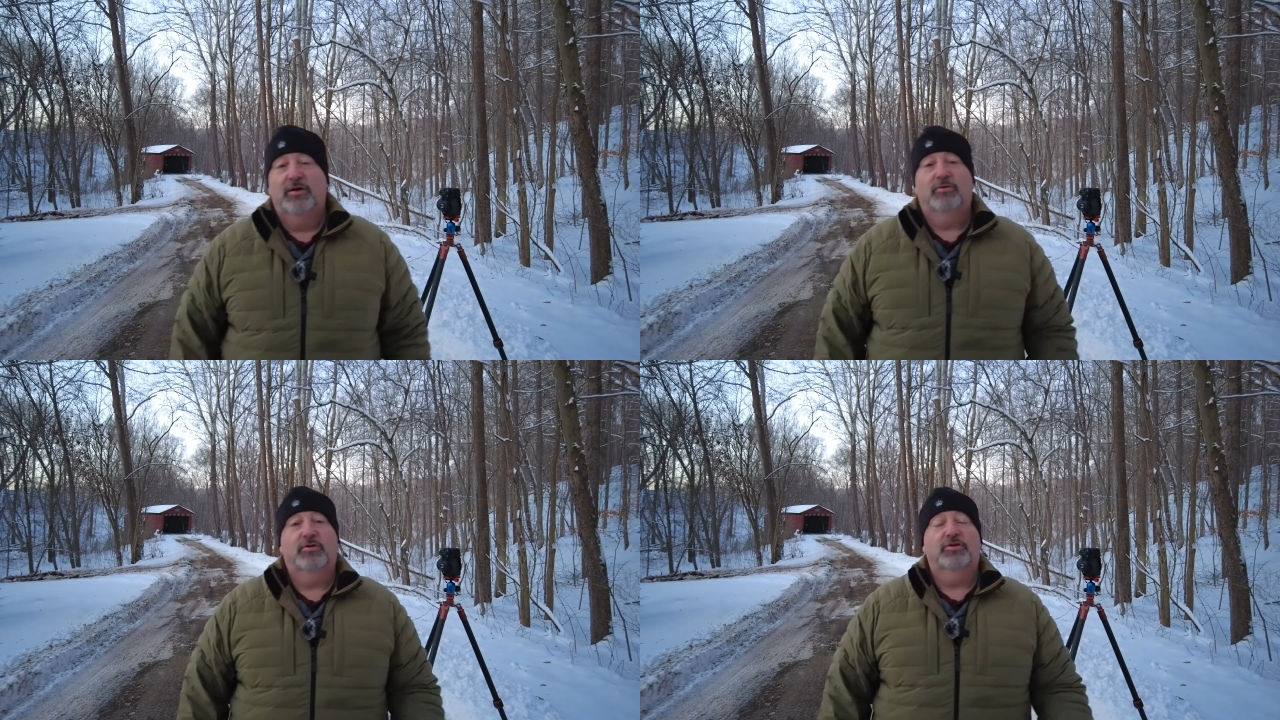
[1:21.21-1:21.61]

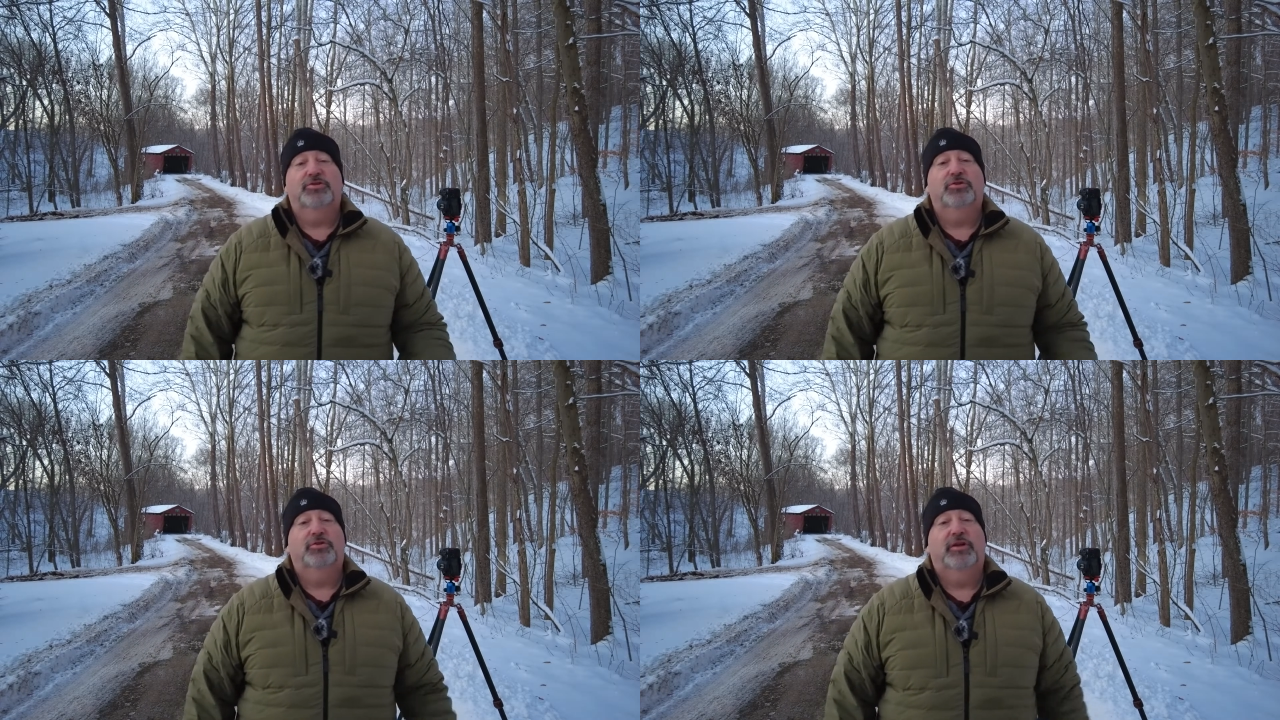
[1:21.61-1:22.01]
we're going to
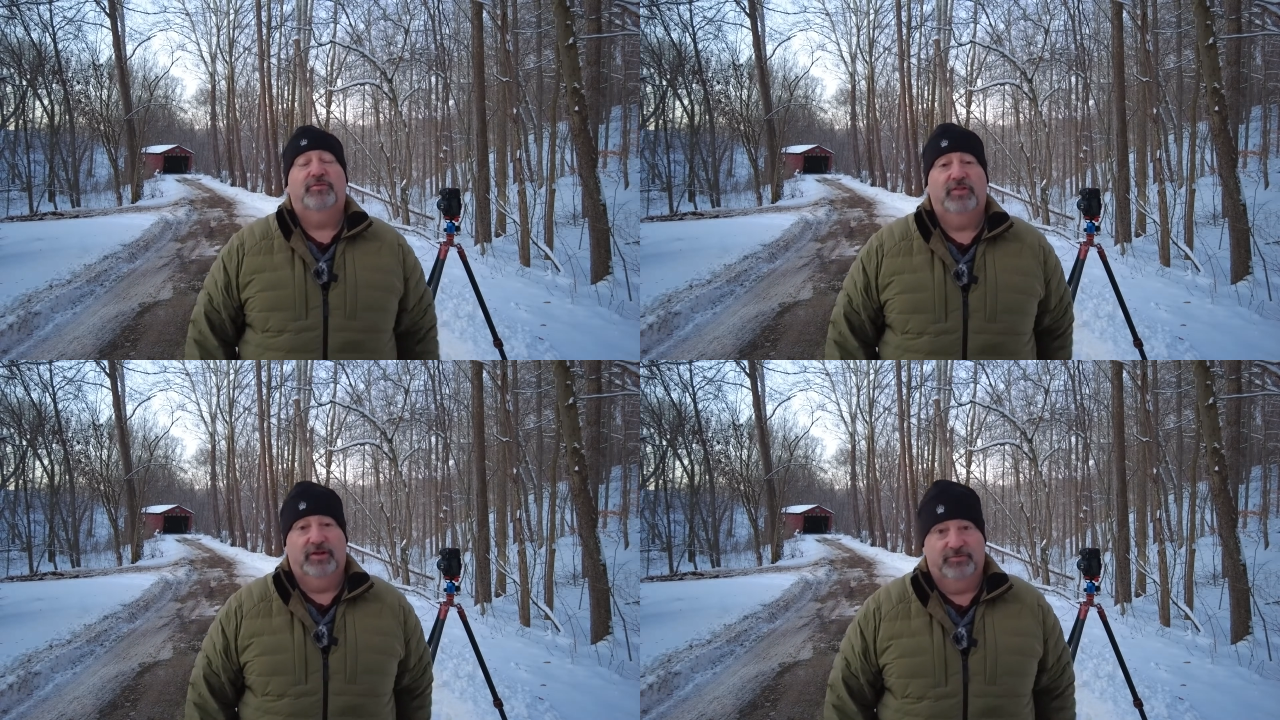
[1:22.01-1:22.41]
shoot at
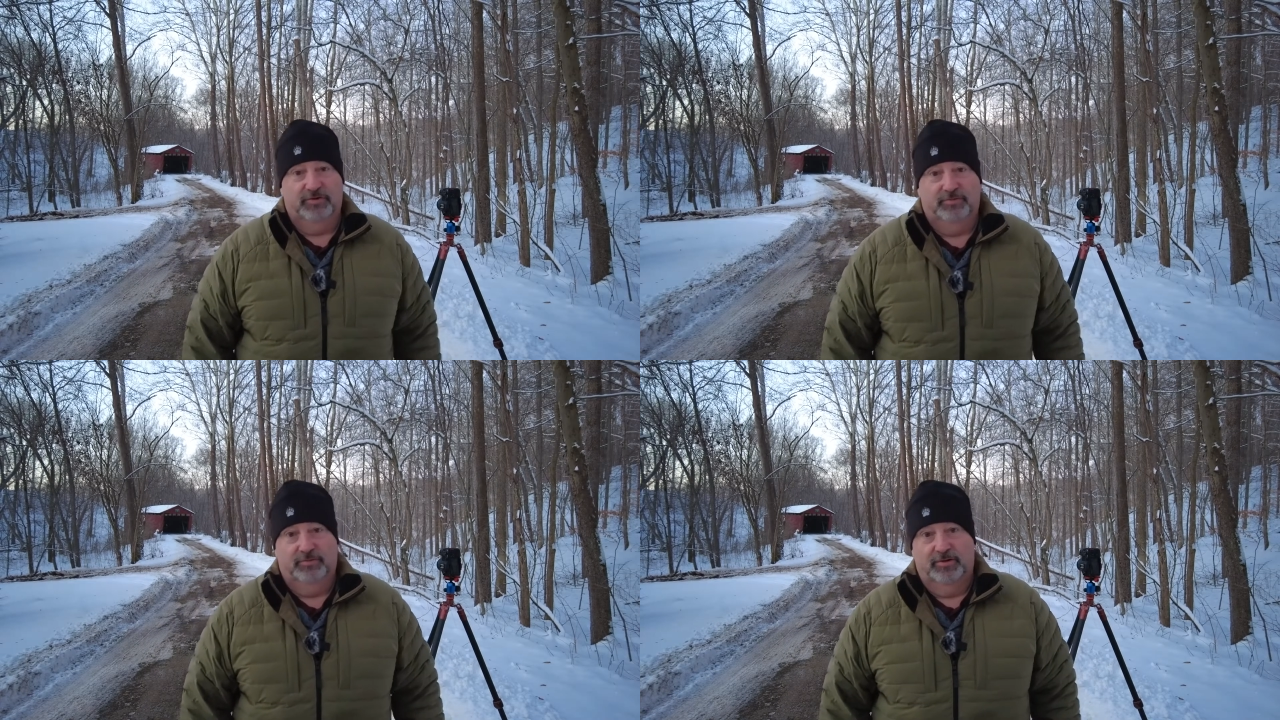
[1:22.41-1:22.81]
f11,
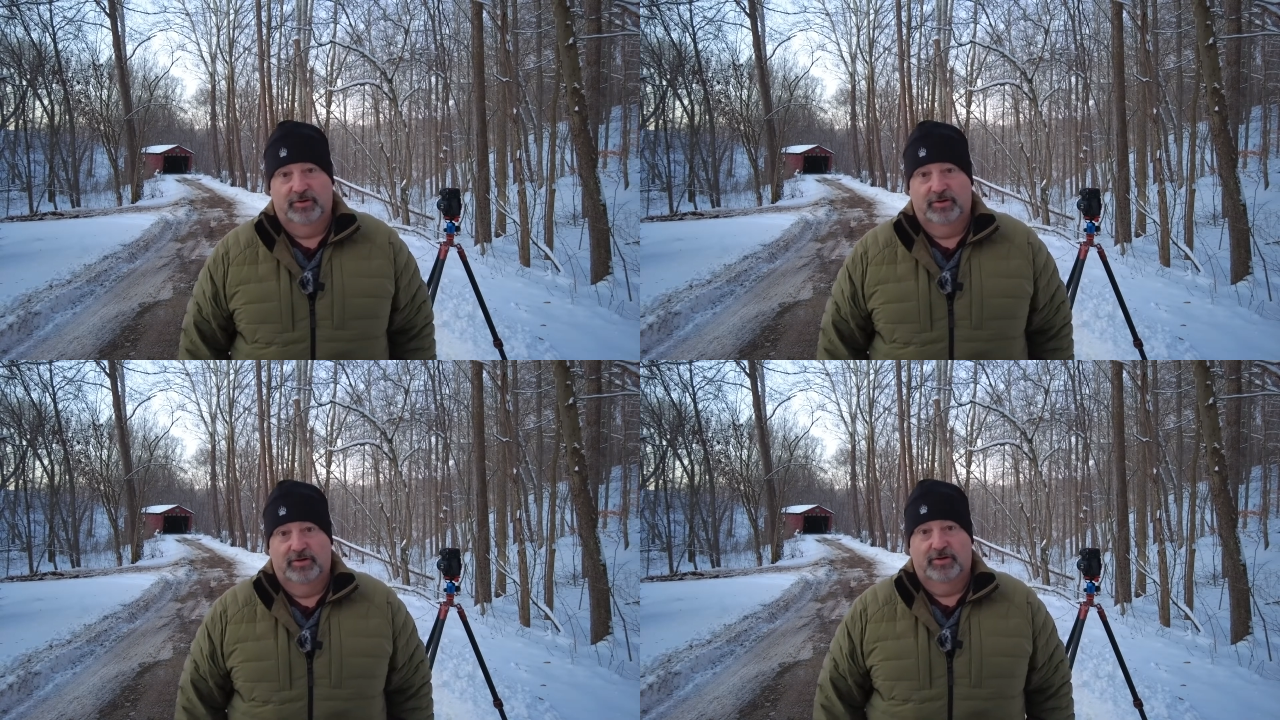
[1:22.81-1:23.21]

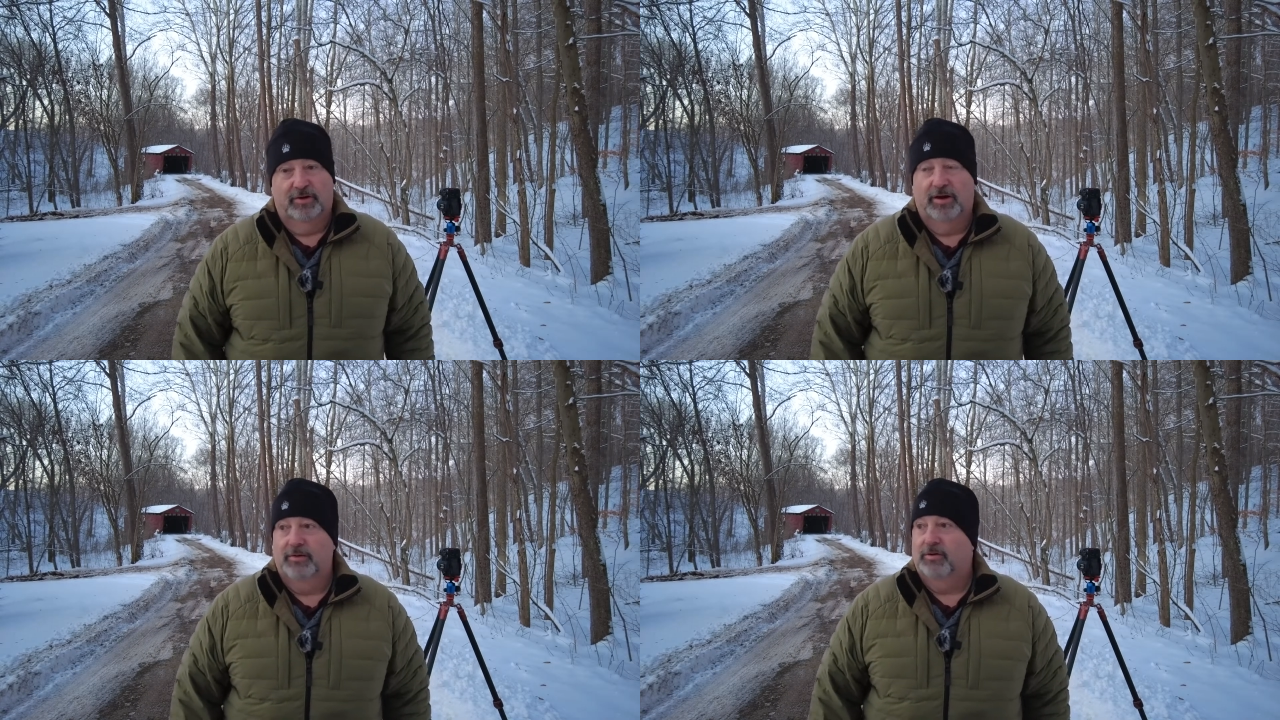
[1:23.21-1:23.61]
all
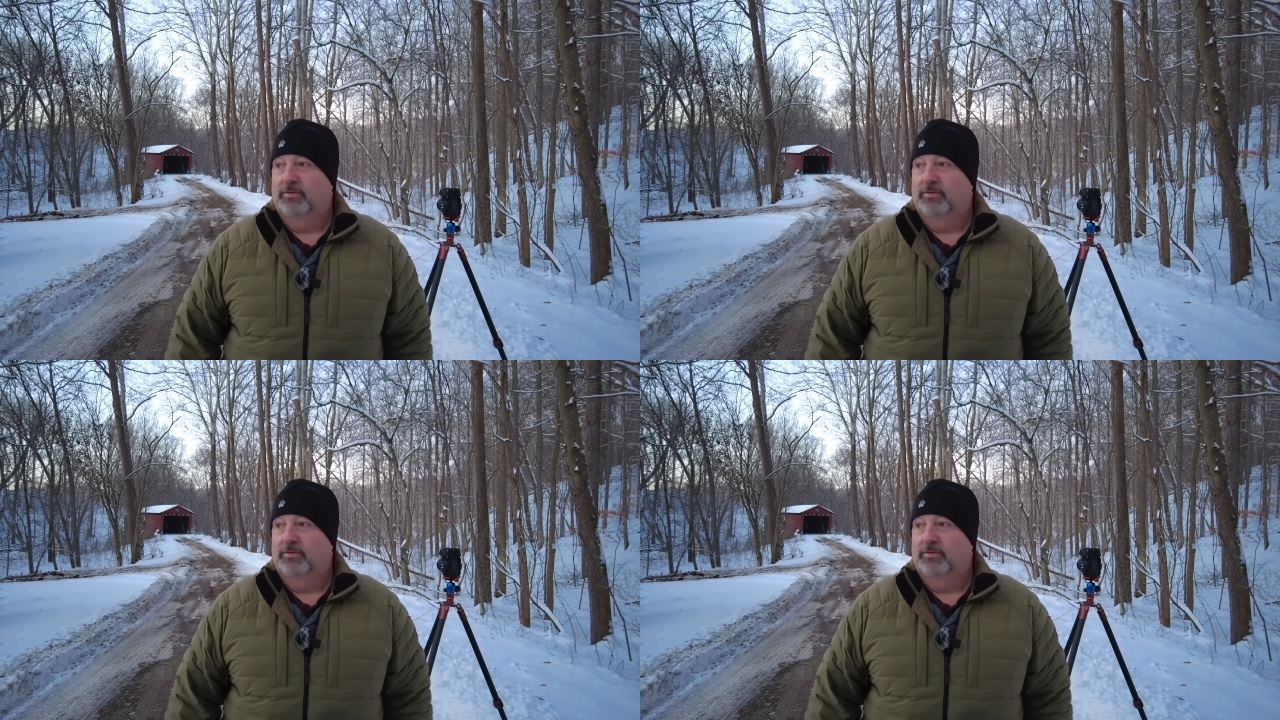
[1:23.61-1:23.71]
right?